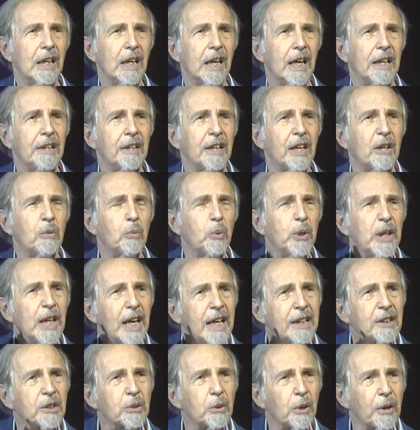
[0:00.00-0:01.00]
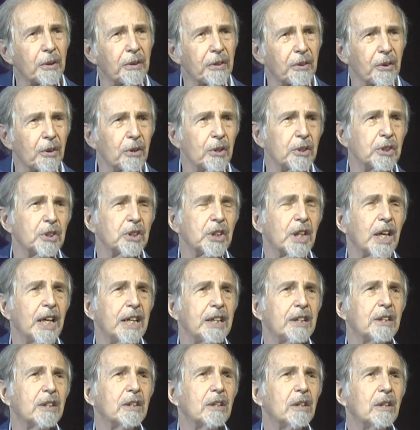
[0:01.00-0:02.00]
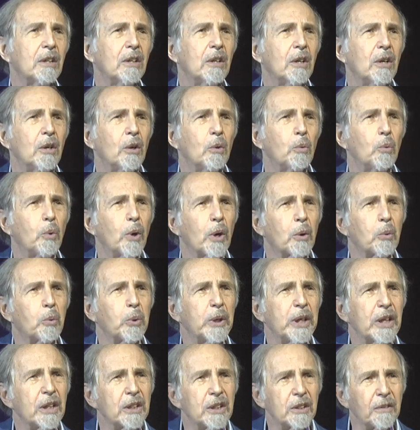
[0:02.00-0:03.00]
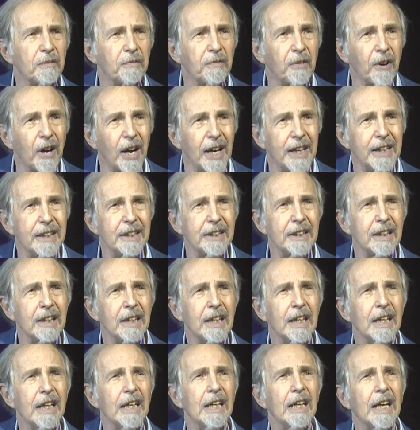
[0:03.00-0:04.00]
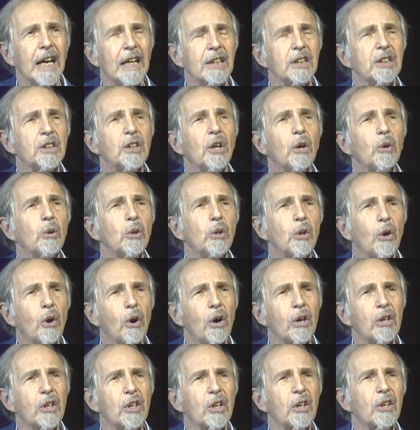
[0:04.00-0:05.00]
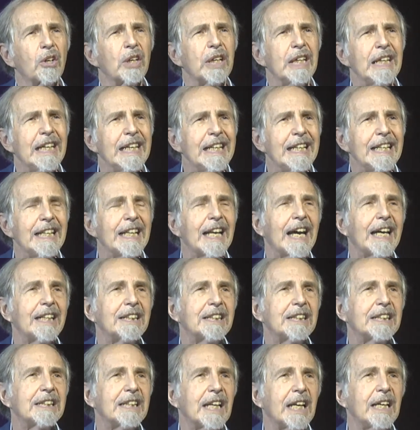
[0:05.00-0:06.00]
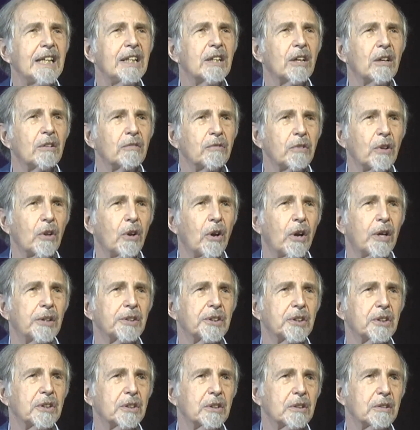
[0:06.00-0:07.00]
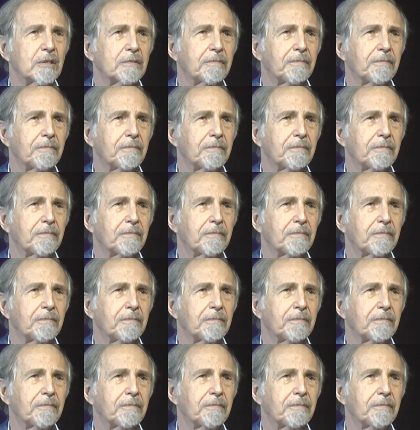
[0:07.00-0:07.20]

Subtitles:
And then we enter a third state where we are defined as no longer in that state of loss.